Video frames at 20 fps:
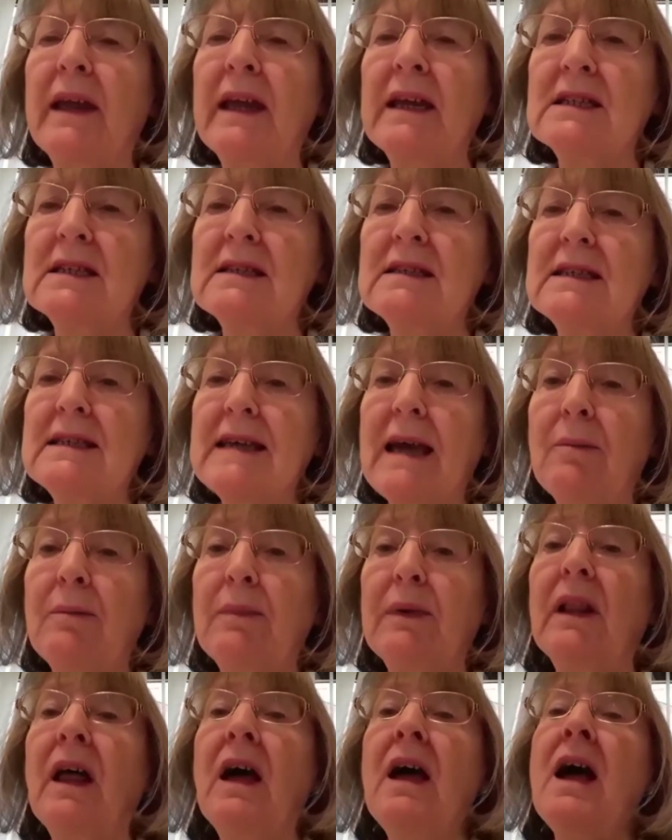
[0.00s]
into the
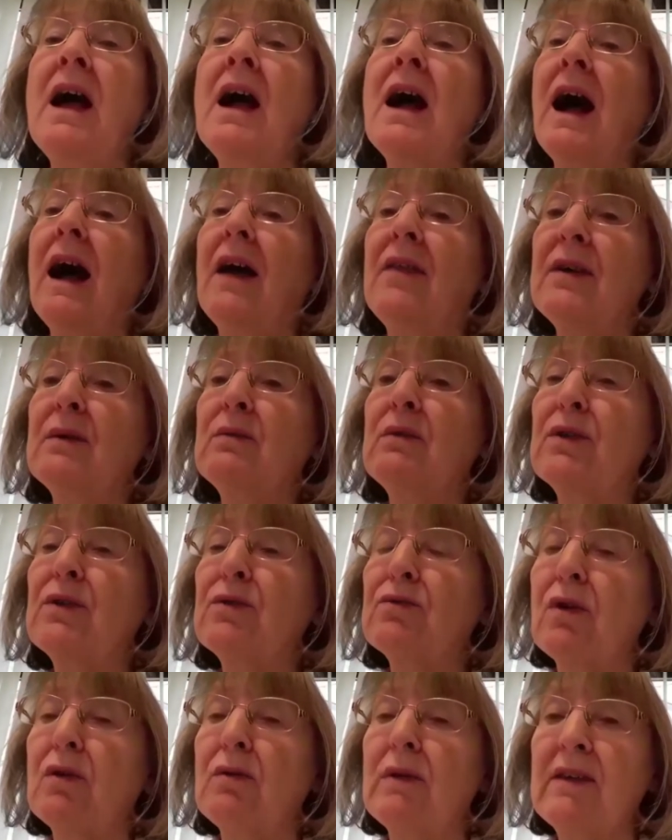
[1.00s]
temple, and they were
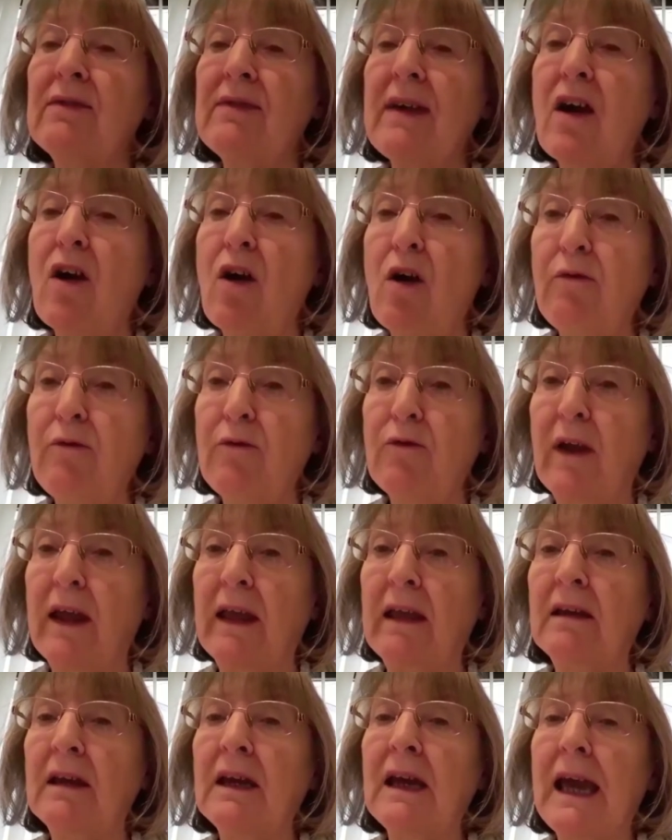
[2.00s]
throwing their
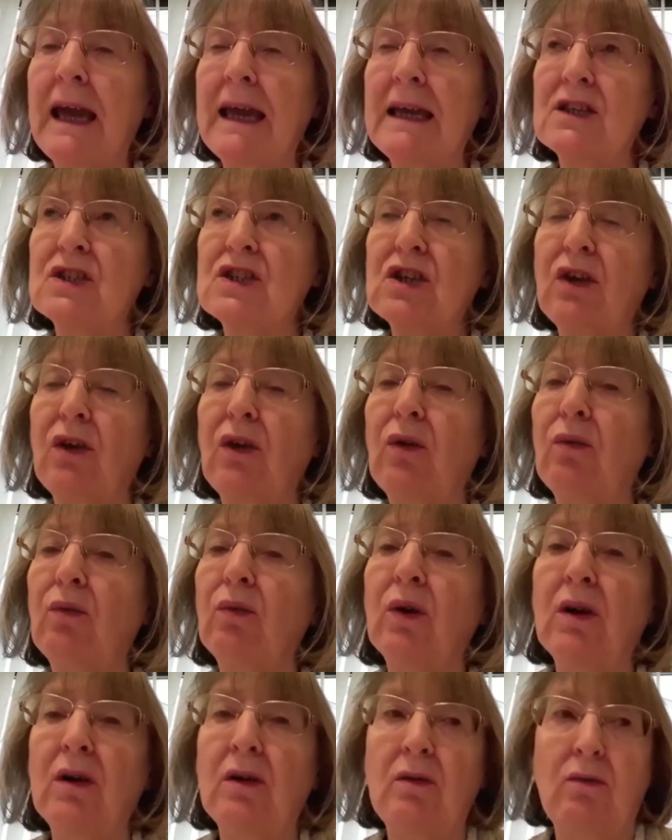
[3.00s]
offering into
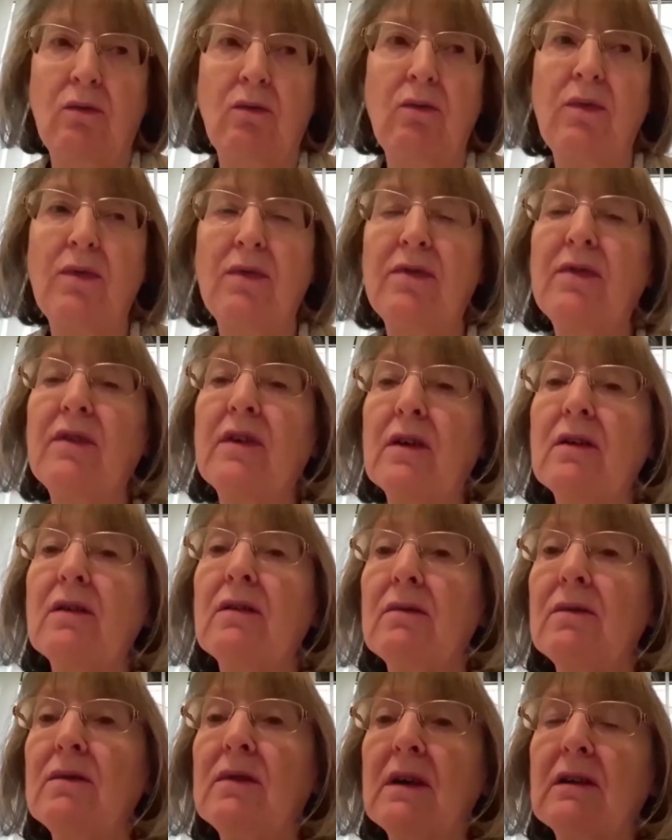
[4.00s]

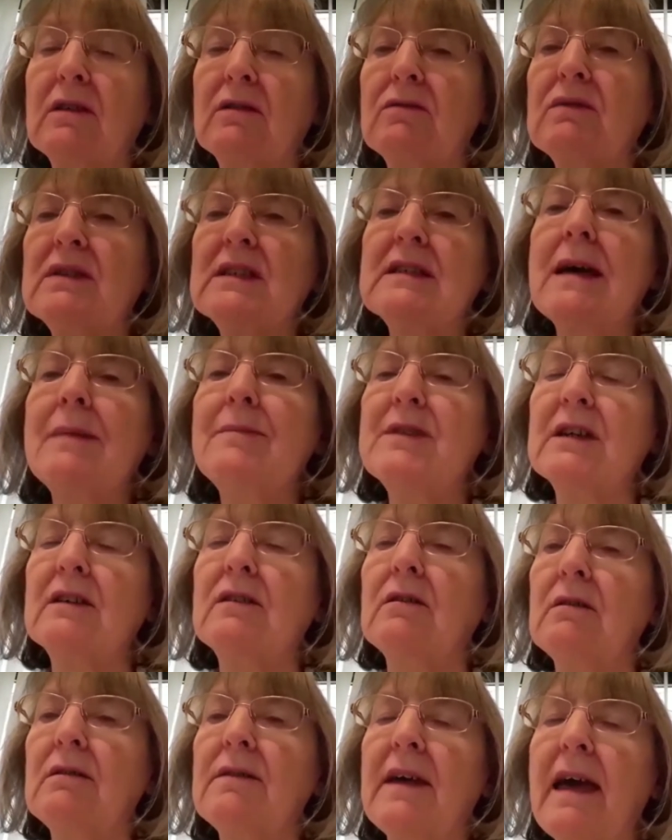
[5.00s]
the
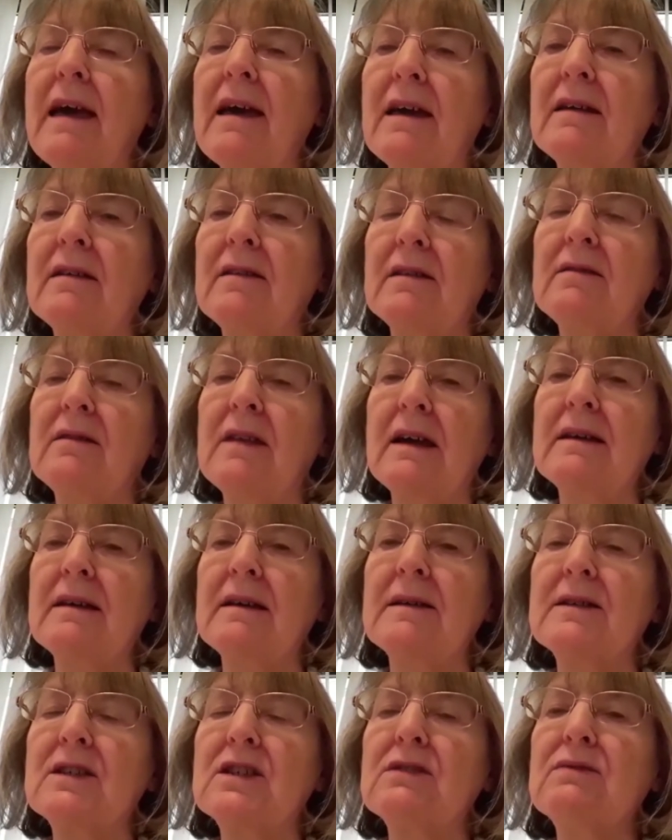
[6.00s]
receptacle there
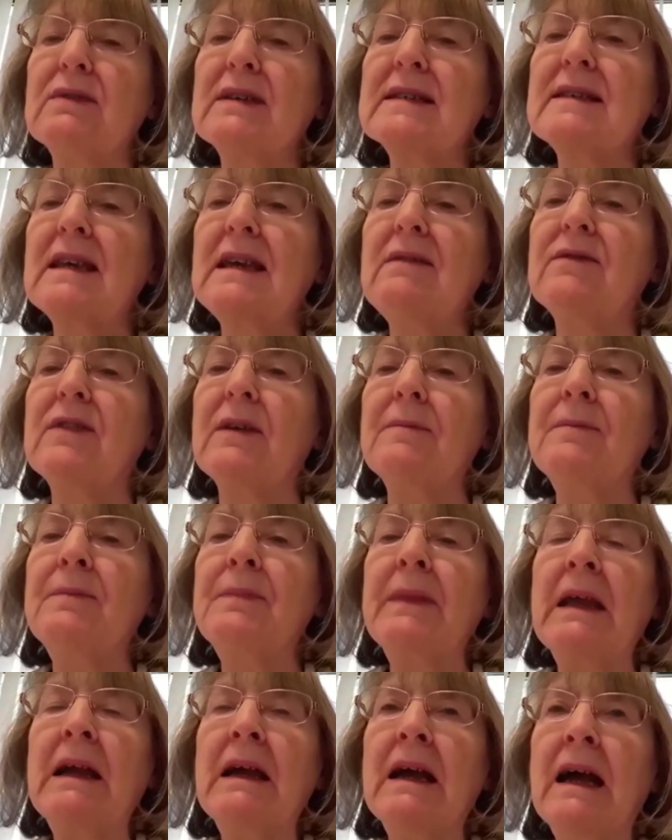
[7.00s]
to receive them.
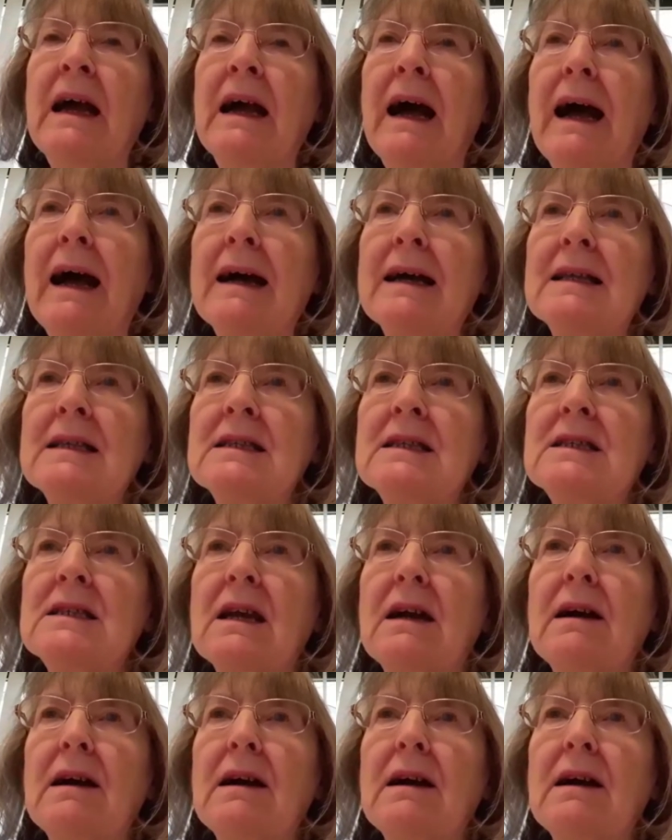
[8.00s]
And